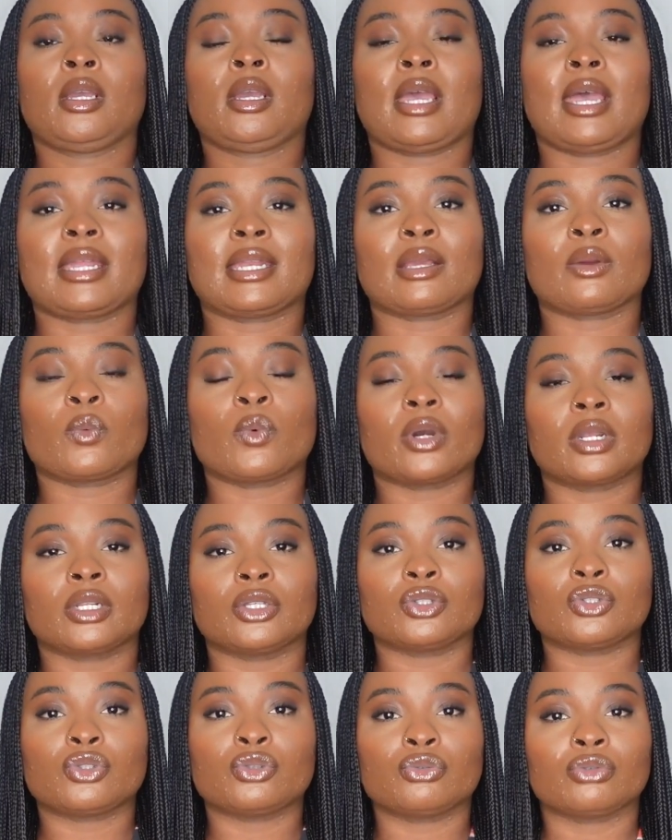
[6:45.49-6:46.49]
I didn't want
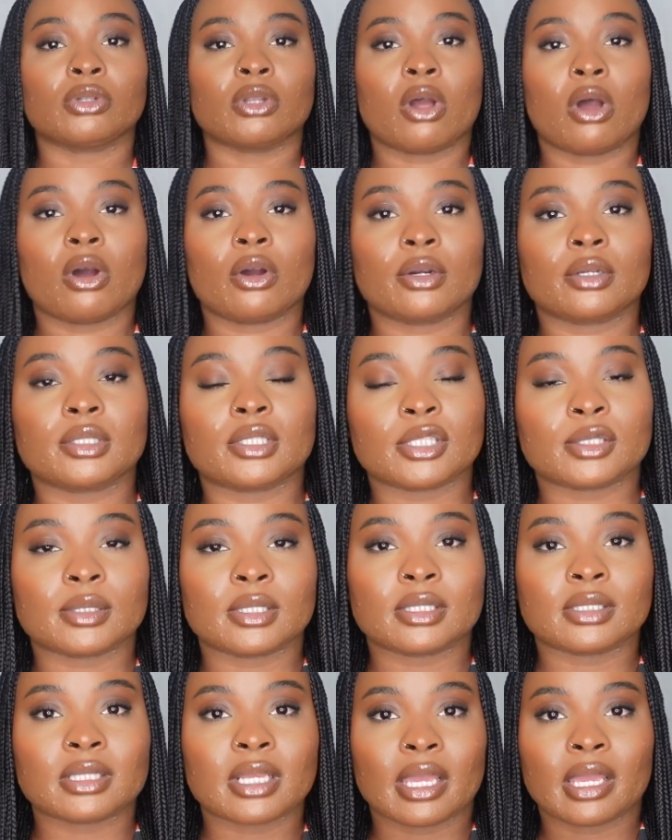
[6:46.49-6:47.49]
it too long just
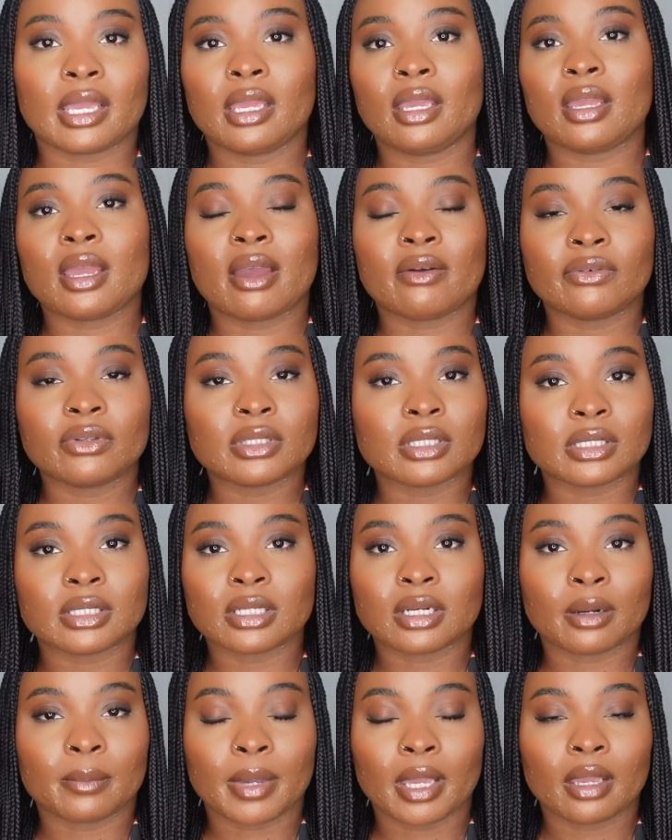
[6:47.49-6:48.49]
because I hate having to
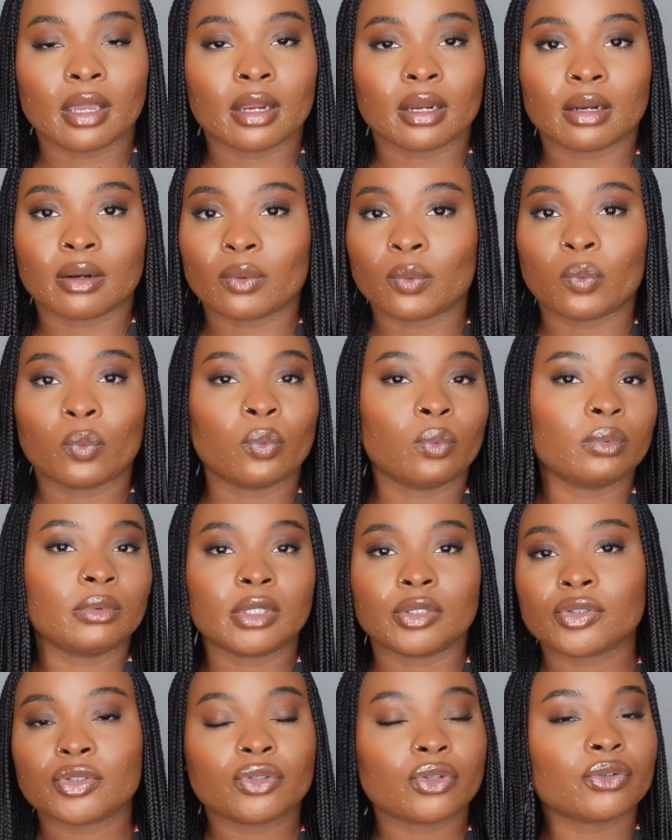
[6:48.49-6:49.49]
sit on my hair.
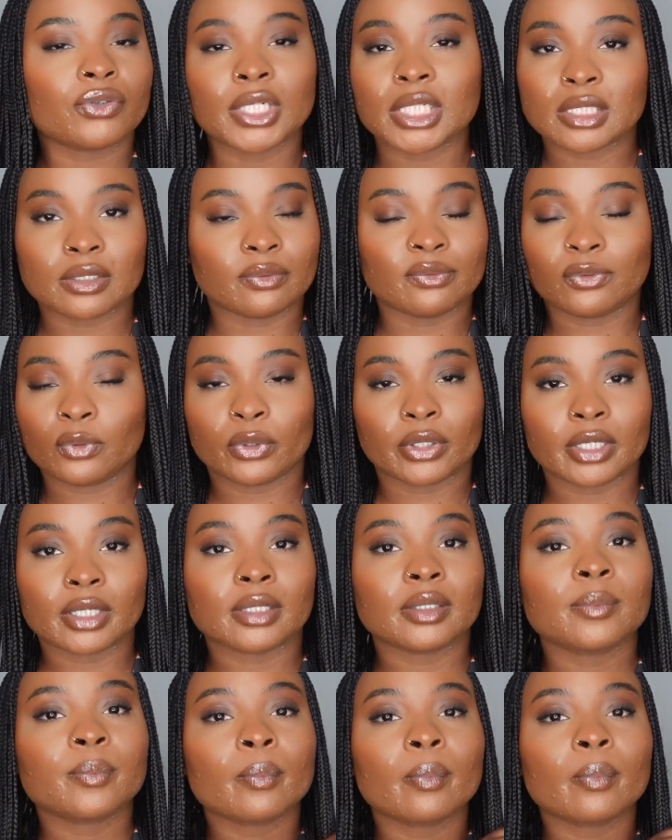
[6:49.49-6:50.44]
There's no reason for it.